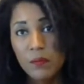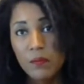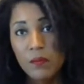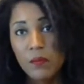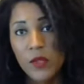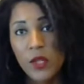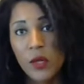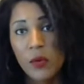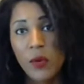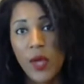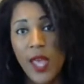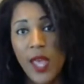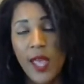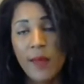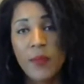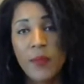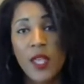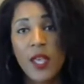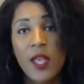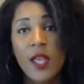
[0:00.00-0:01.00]
Okay?
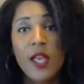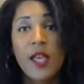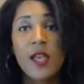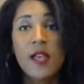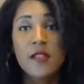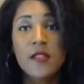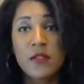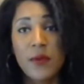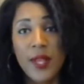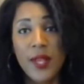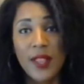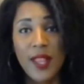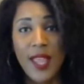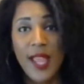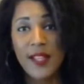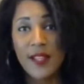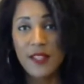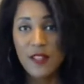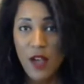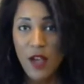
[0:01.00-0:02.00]
So I'd
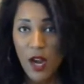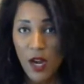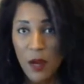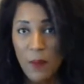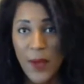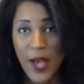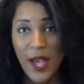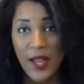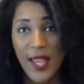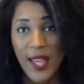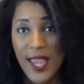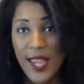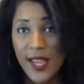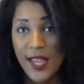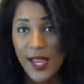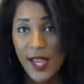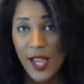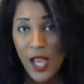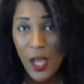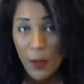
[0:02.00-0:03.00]
like to talk about a
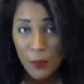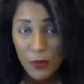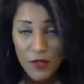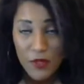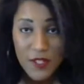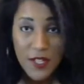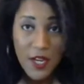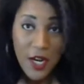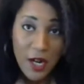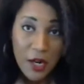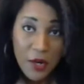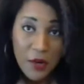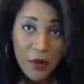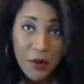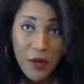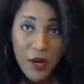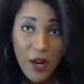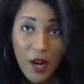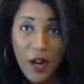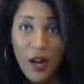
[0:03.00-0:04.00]
couple tarot
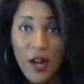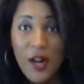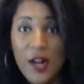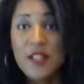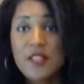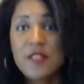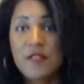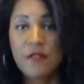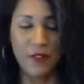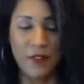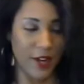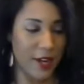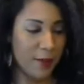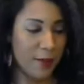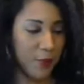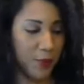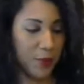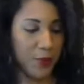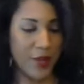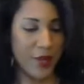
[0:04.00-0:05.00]
cards very
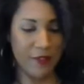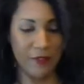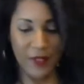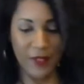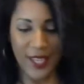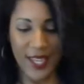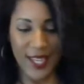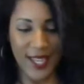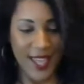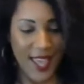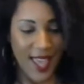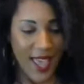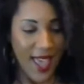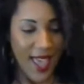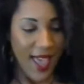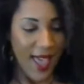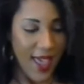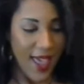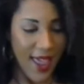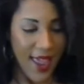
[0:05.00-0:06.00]
briefly.
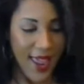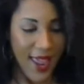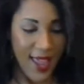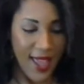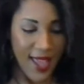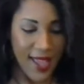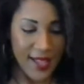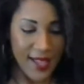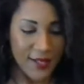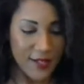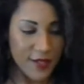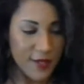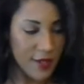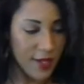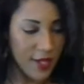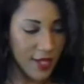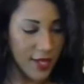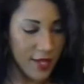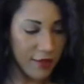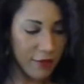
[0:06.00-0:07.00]
And
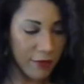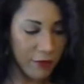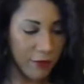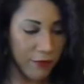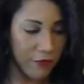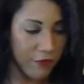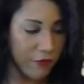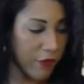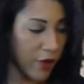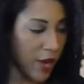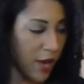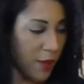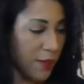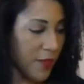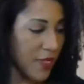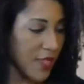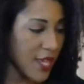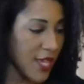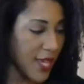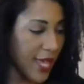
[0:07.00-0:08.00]
from
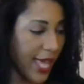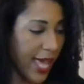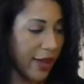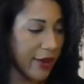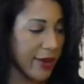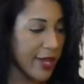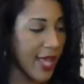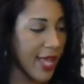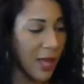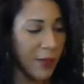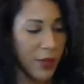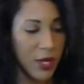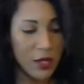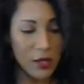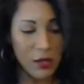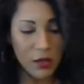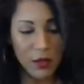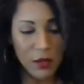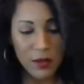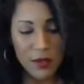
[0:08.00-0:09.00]
the
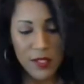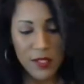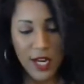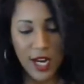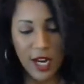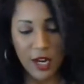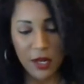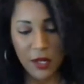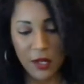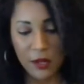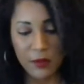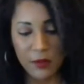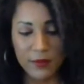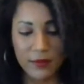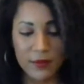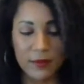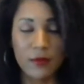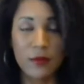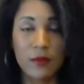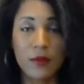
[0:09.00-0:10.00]
Alchemical Tarot,
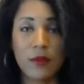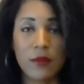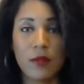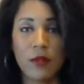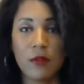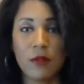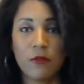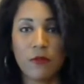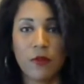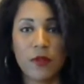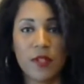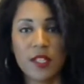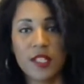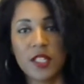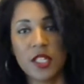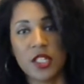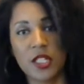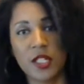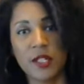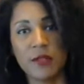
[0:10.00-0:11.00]
4th
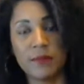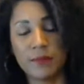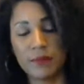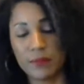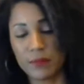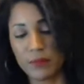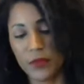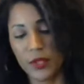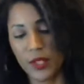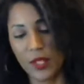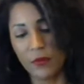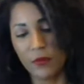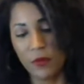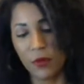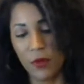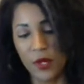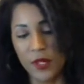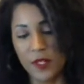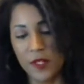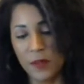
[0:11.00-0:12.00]
edition, of
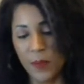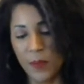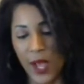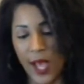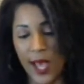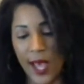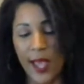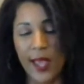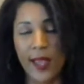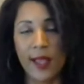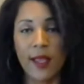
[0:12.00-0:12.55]
course, by